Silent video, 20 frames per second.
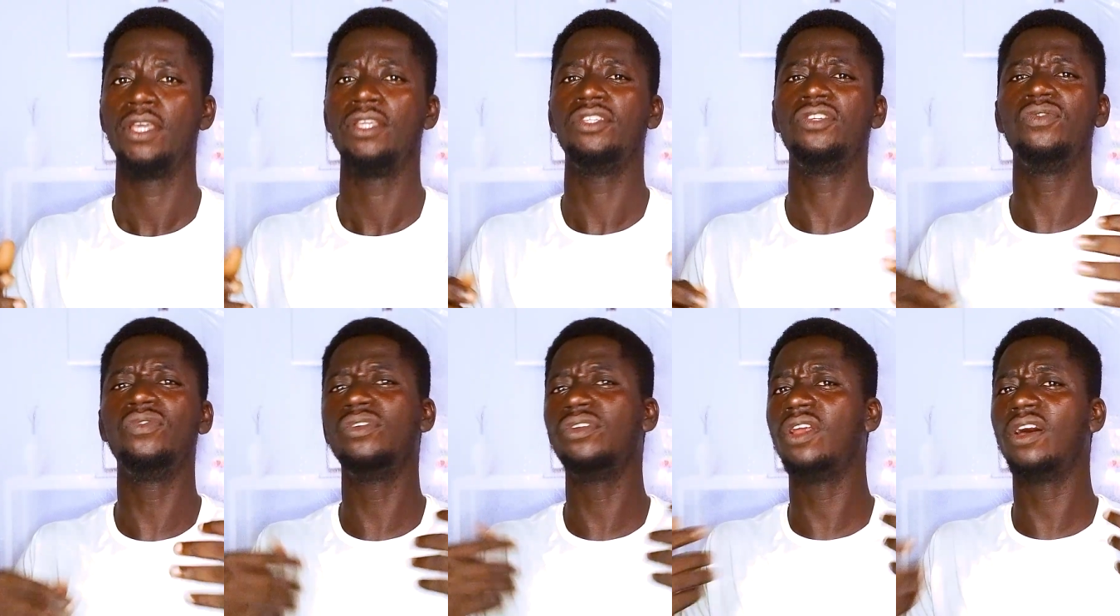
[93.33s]

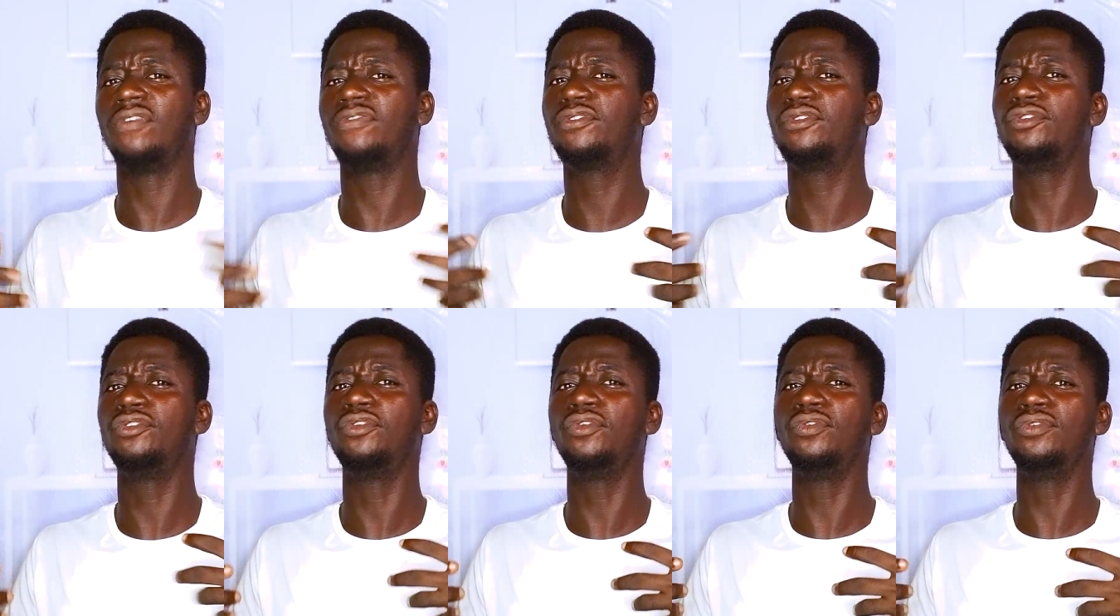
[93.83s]
you would love
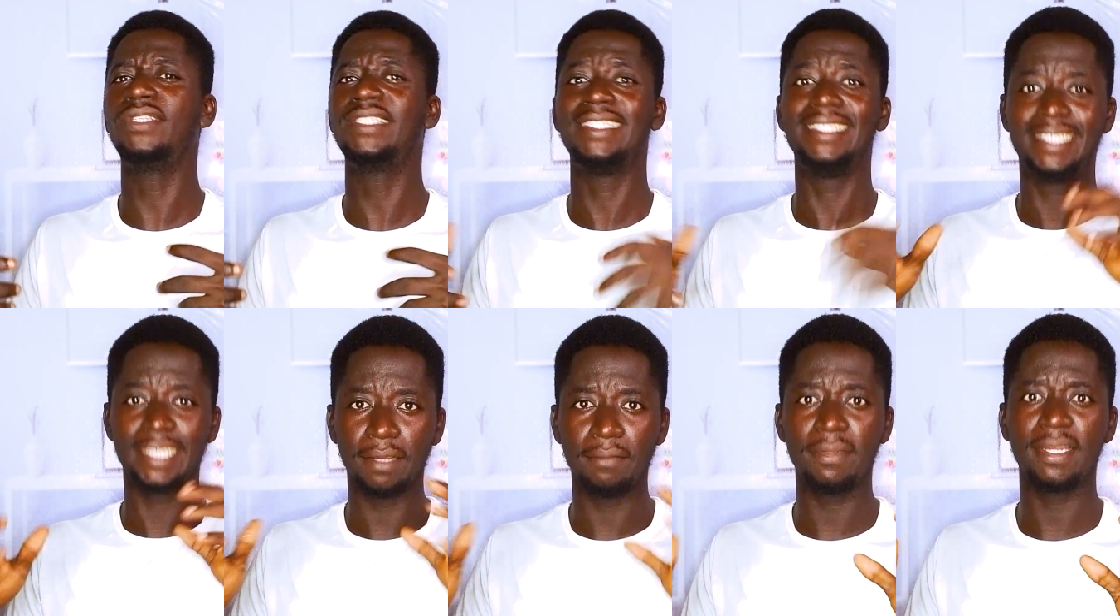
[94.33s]
to use
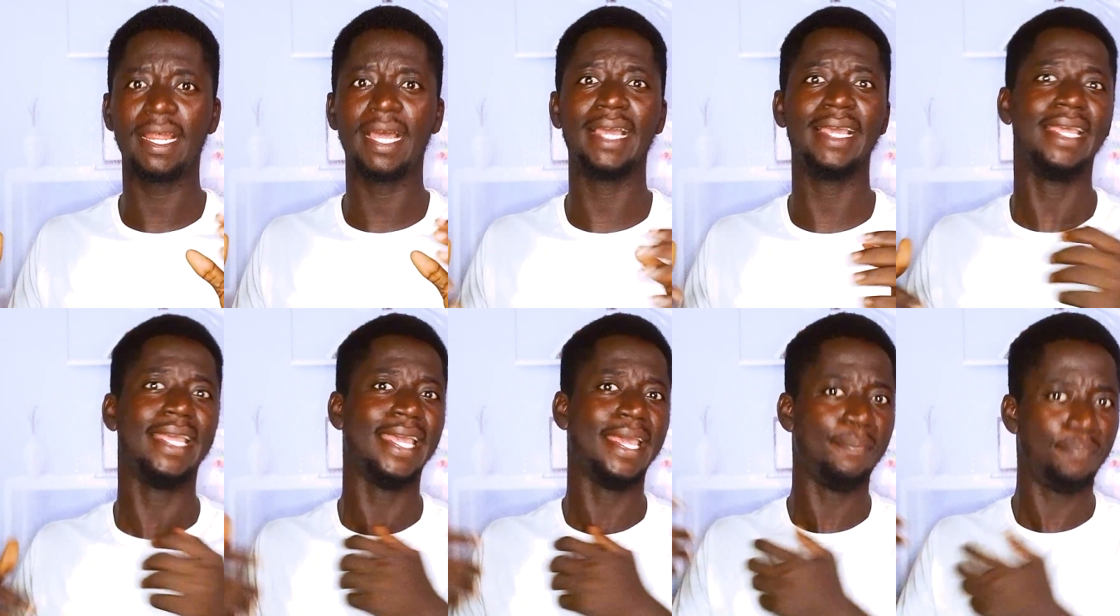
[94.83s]
Gemini
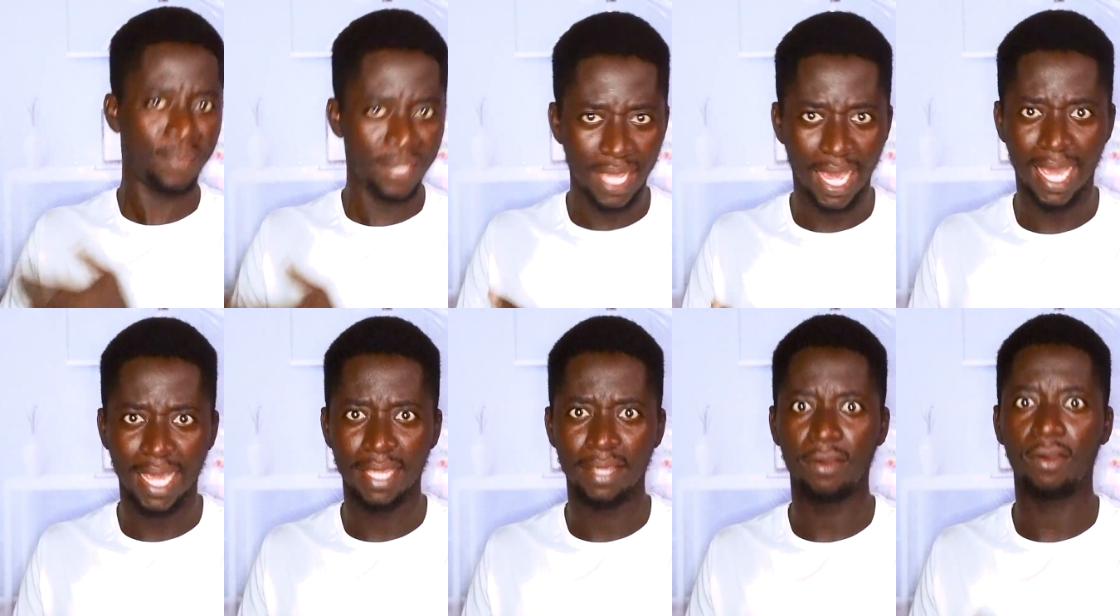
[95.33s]
A P
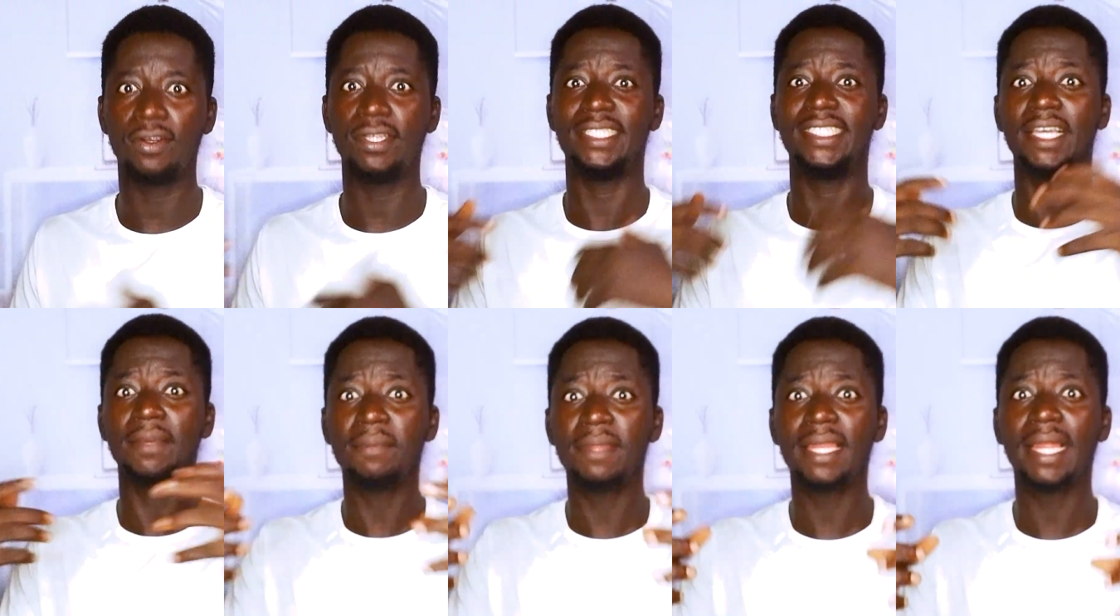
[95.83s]
I or
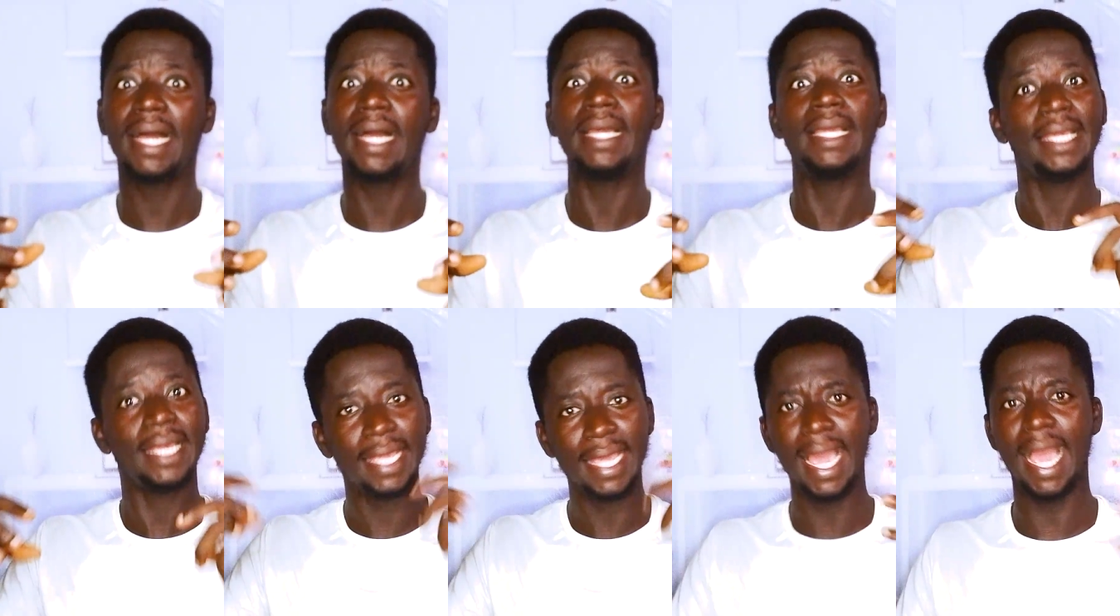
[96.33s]
Gemini
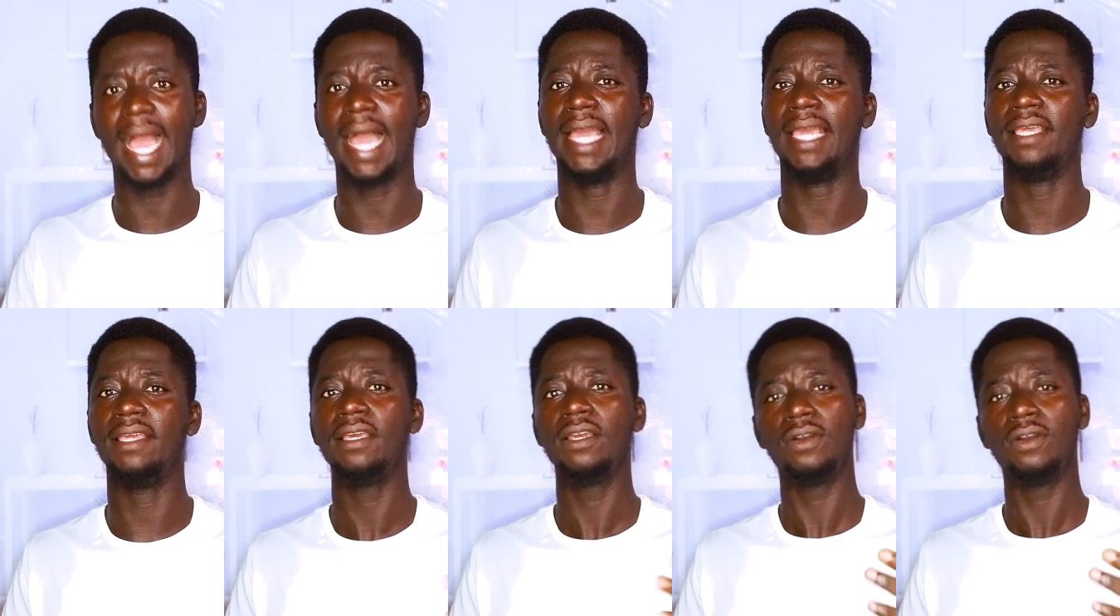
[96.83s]
A I.